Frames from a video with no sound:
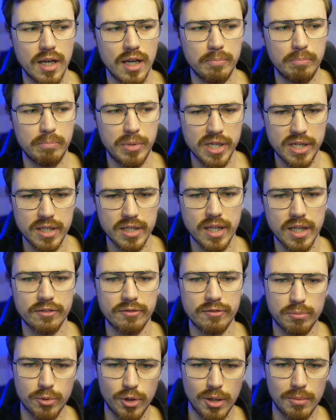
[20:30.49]
a big
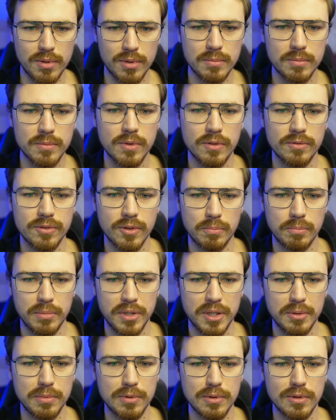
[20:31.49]
enough problem for
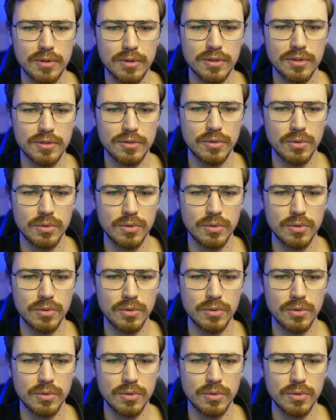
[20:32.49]
people